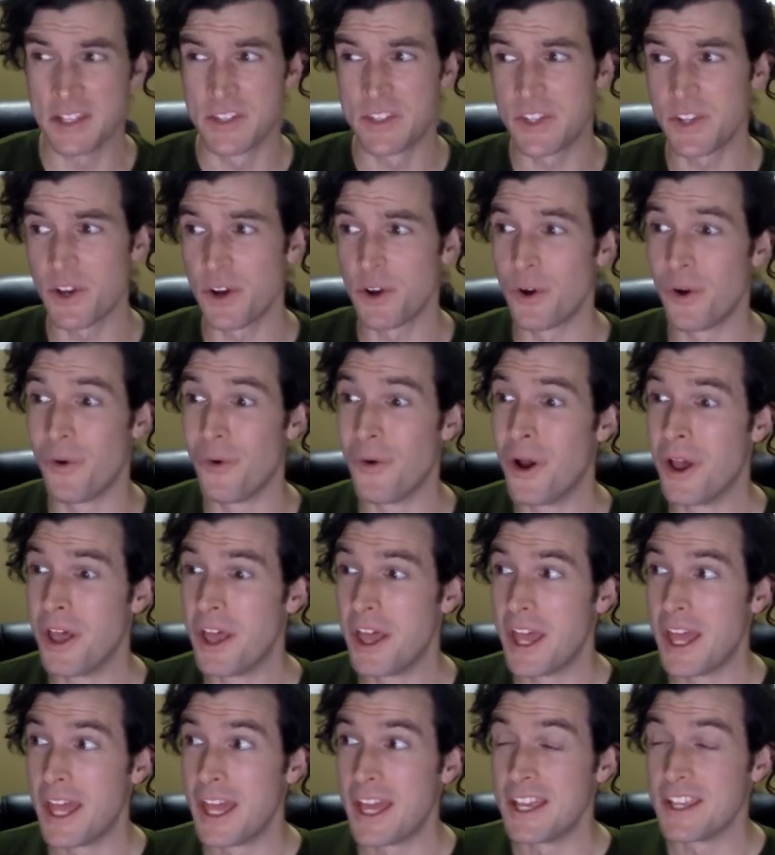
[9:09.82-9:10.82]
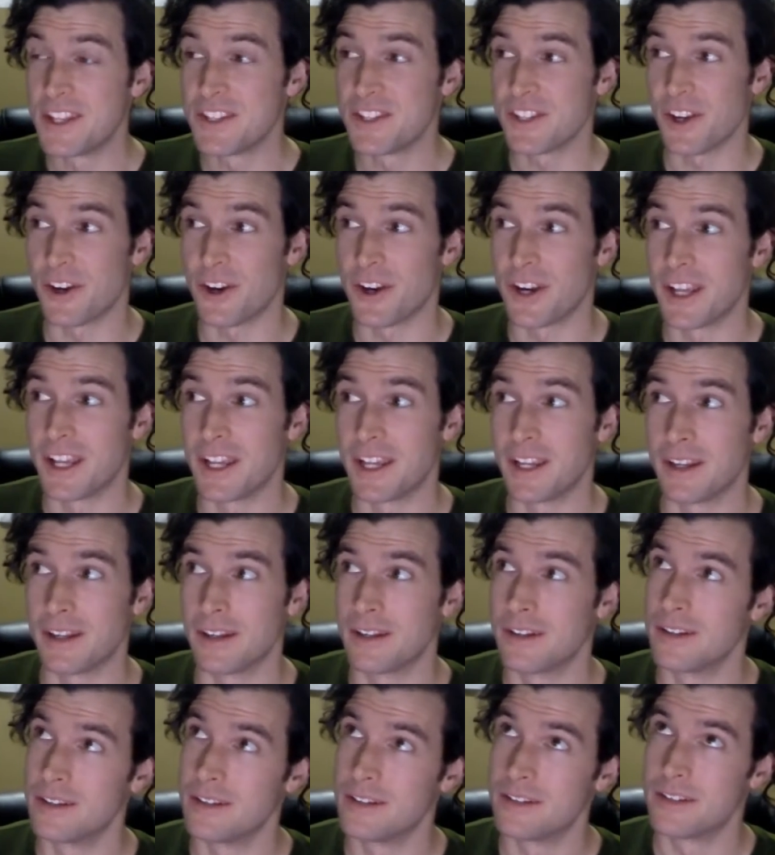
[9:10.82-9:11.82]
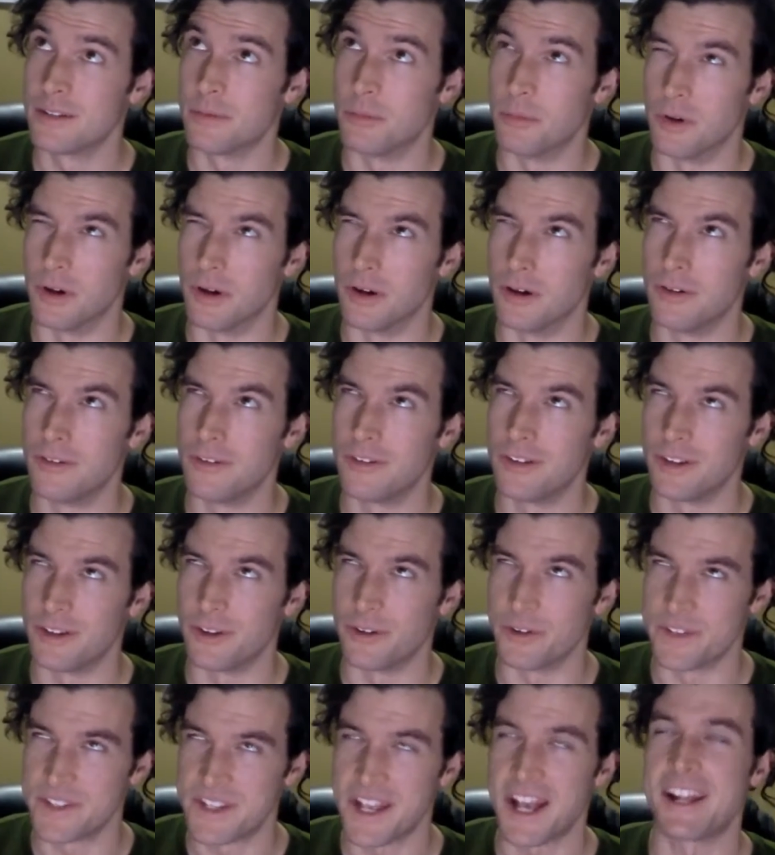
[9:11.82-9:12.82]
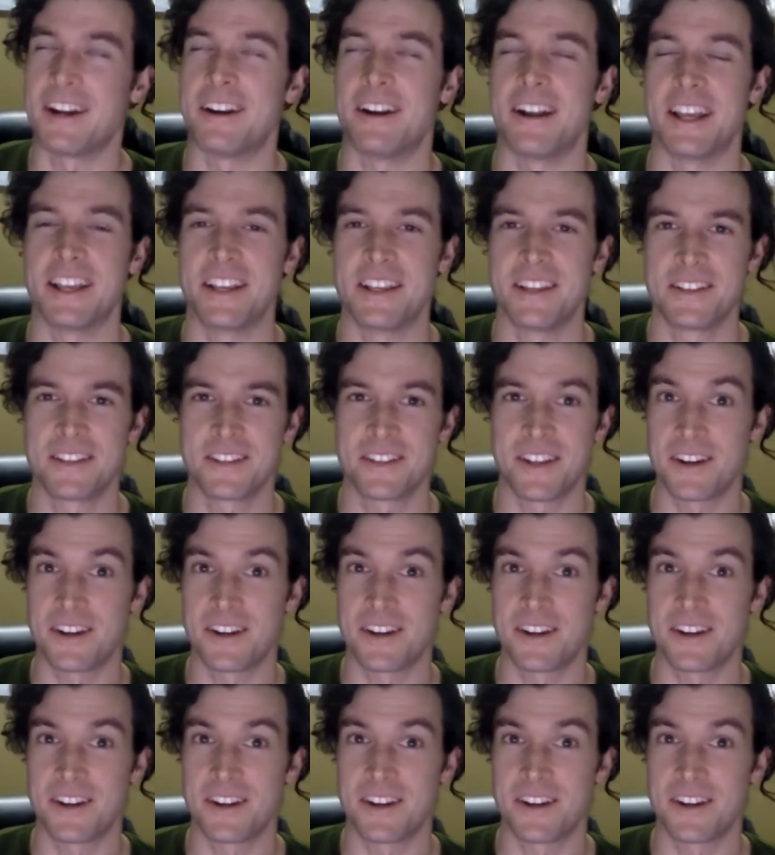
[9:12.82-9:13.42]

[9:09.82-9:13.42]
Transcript: So starting Saturday,